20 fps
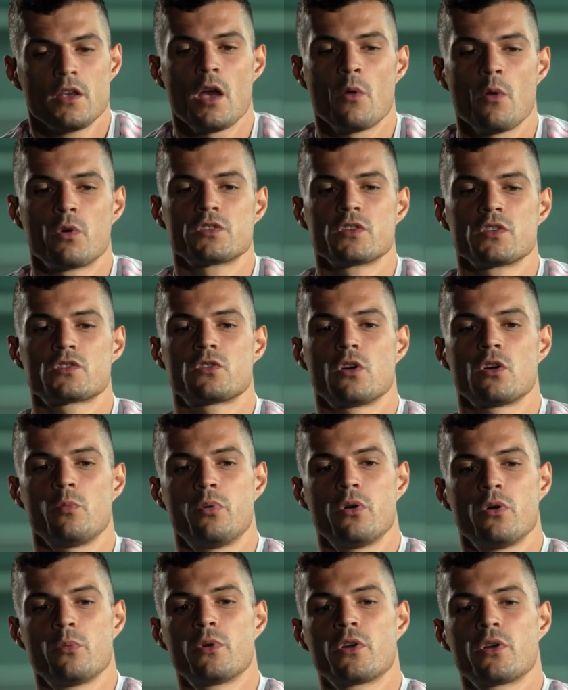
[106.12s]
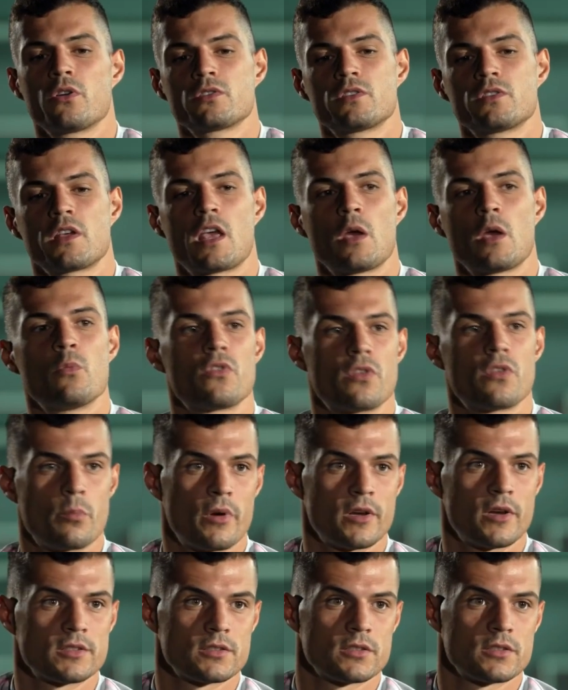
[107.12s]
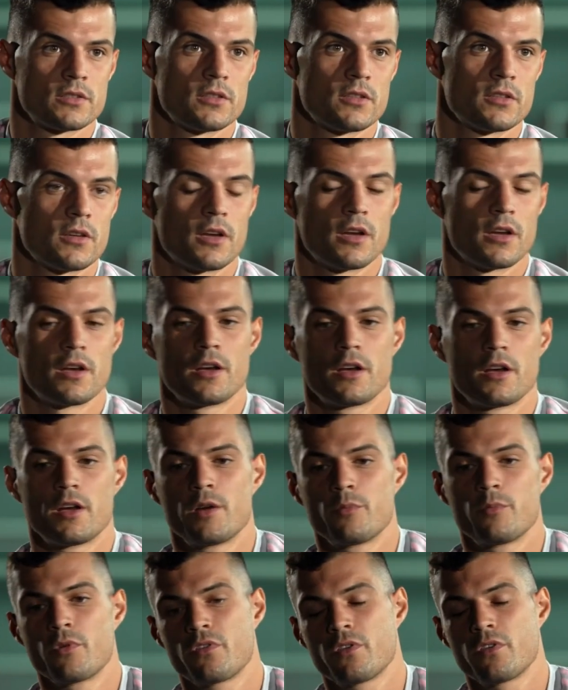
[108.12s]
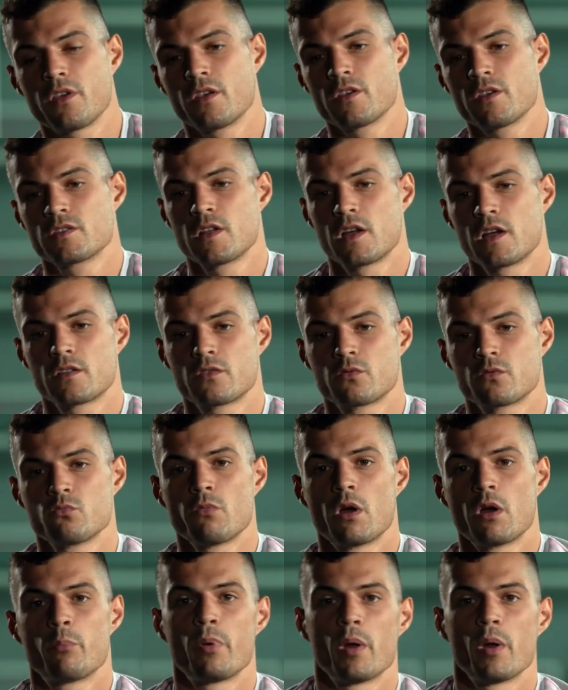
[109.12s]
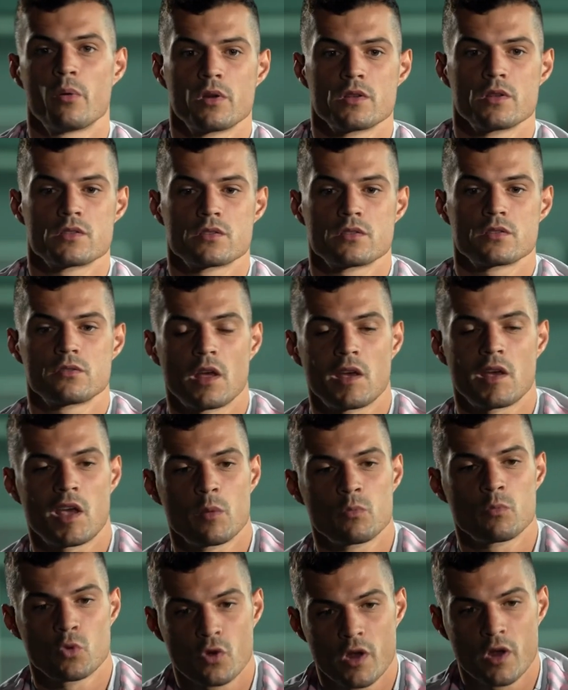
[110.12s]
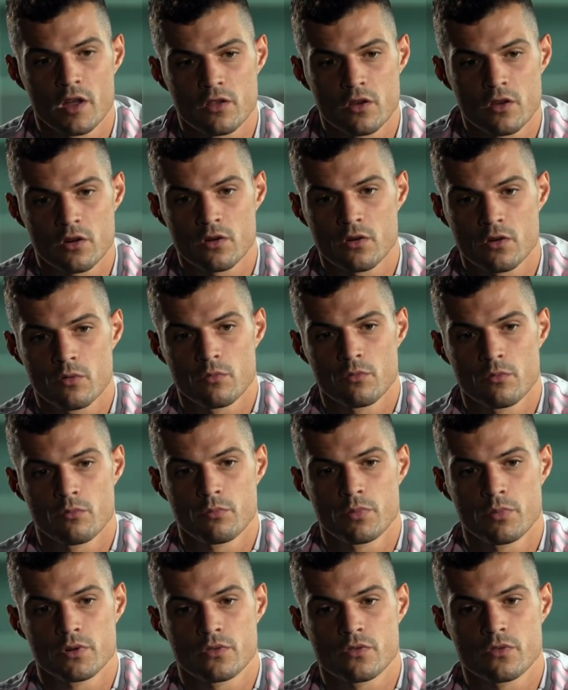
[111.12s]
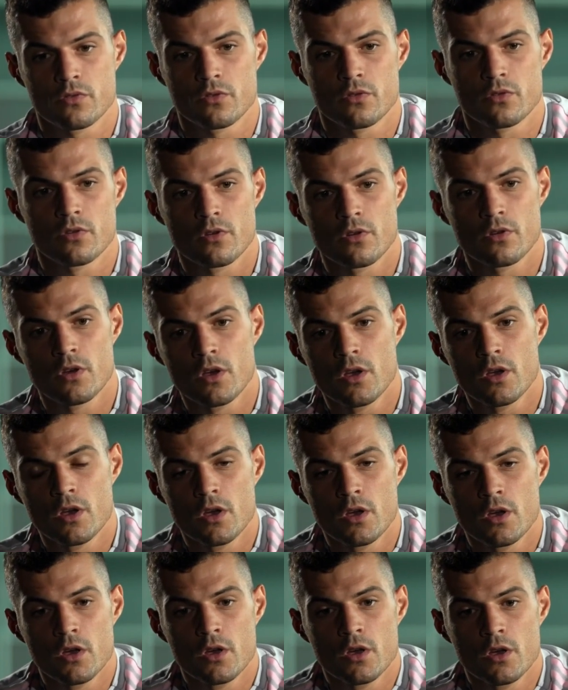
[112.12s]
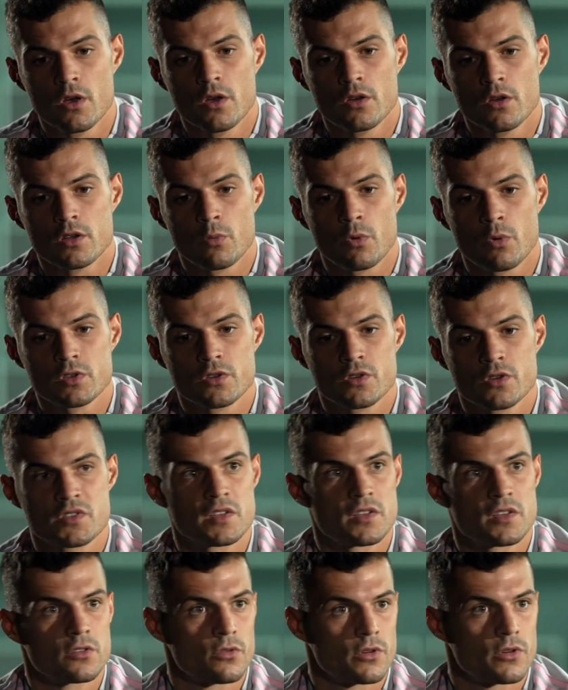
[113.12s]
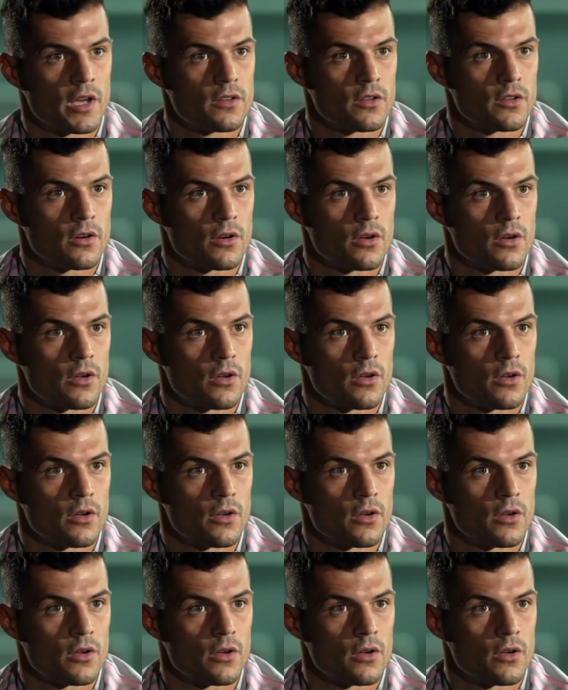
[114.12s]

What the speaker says: Yeah, it was a stop because they came with a bus. The thing is that my parents, they came together, but they was not sitting together.